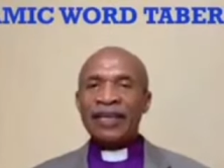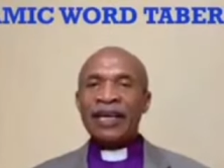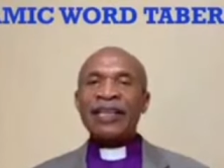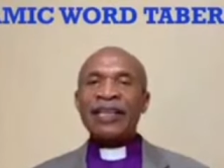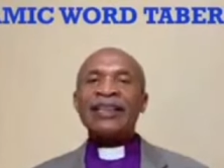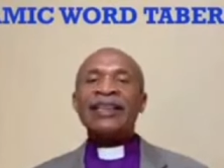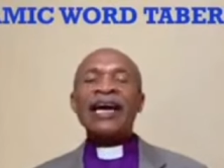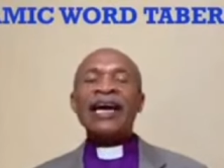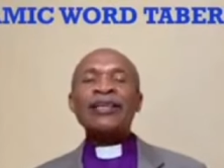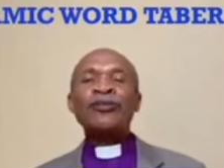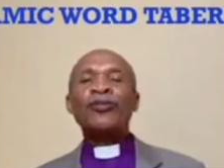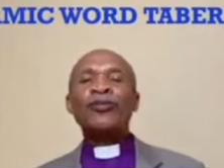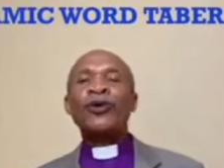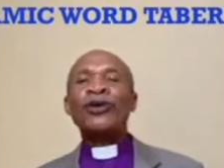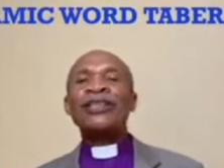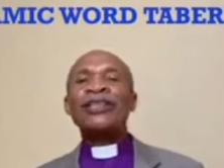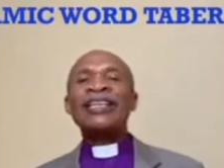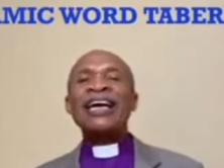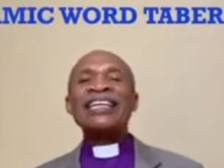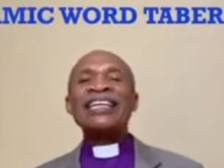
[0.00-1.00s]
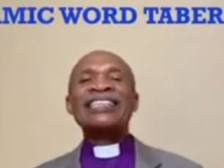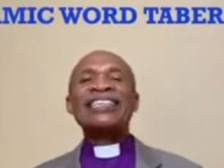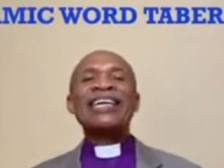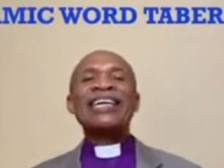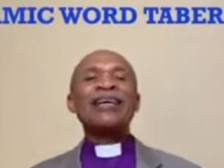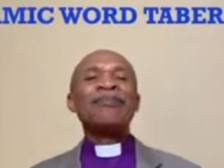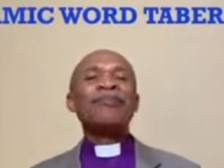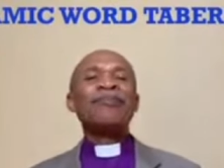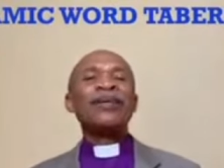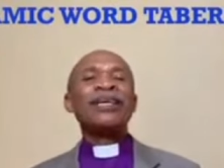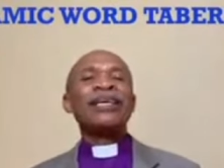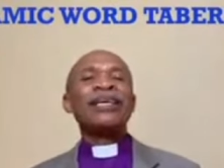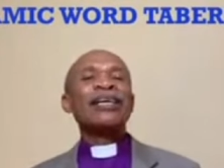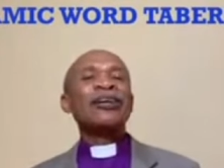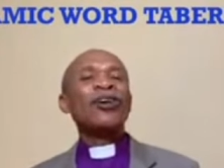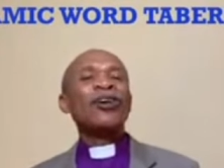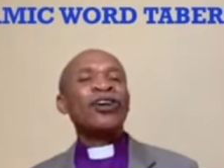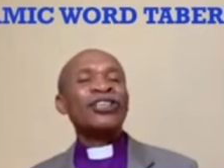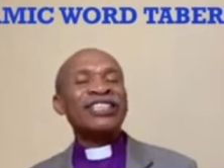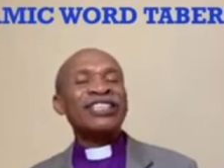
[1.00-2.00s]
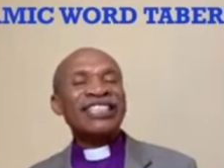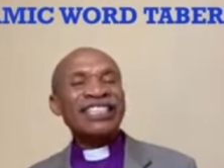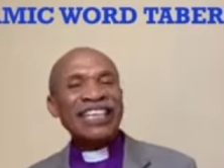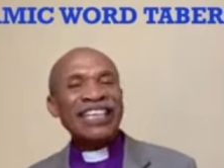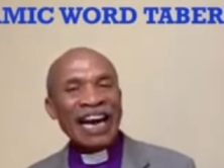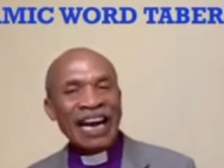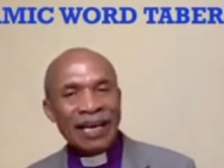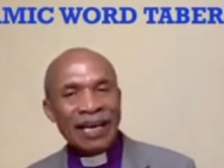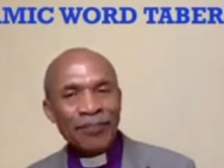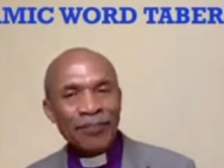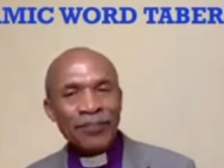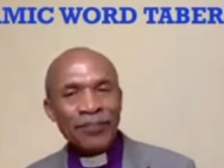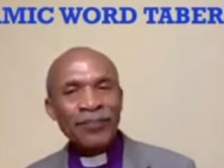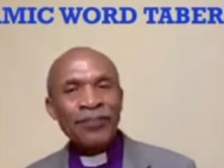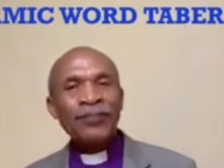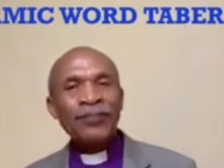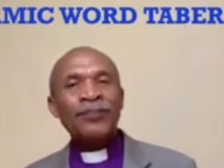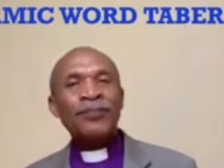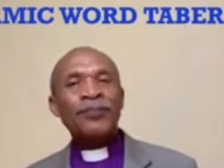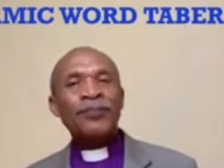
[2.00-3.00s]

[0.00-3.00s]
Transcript: And that one that came in God's time